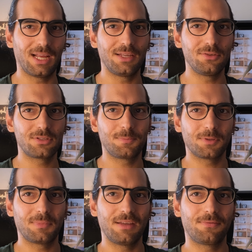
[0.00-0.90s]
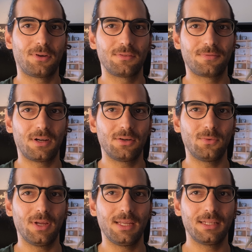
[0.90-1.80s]
I used to put my phone far
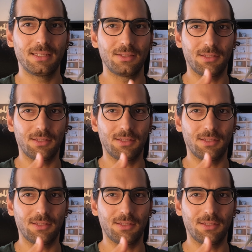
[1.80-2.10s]
away.